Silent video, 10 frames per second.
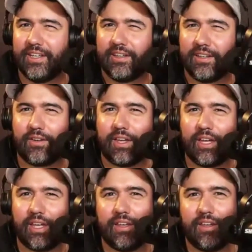And,
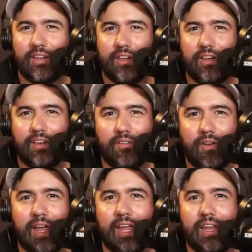okay,
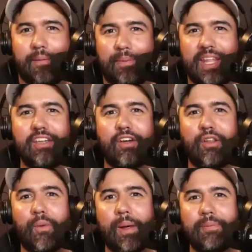great. But then you go to
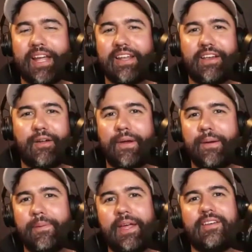the website and the career
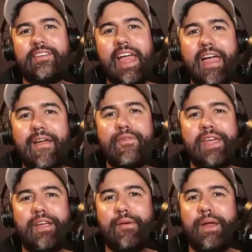page. It's every
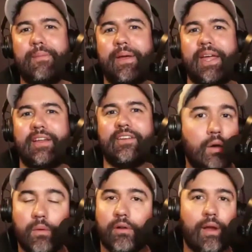career page is
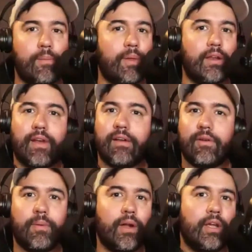we're a great place for
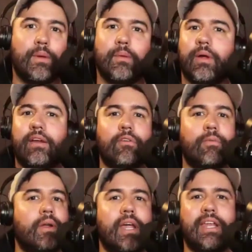everybody. We want
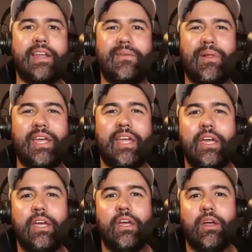everybody. And then I'm like,
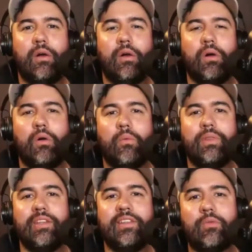
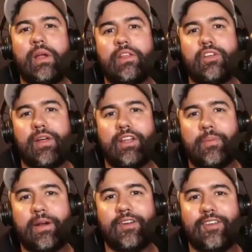this is where the
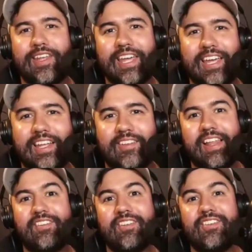transparency is.
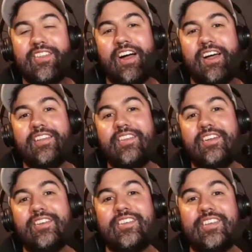Let's not
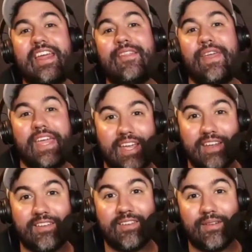just say
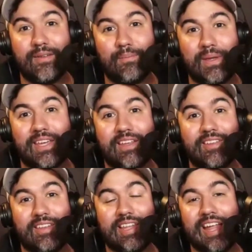things
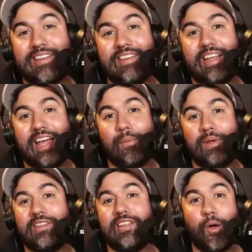because that's how
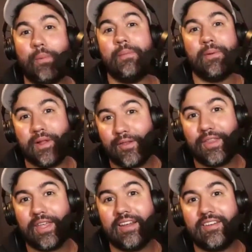we sell people on
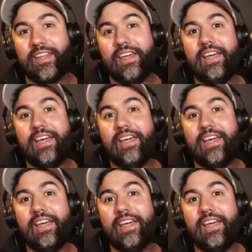things.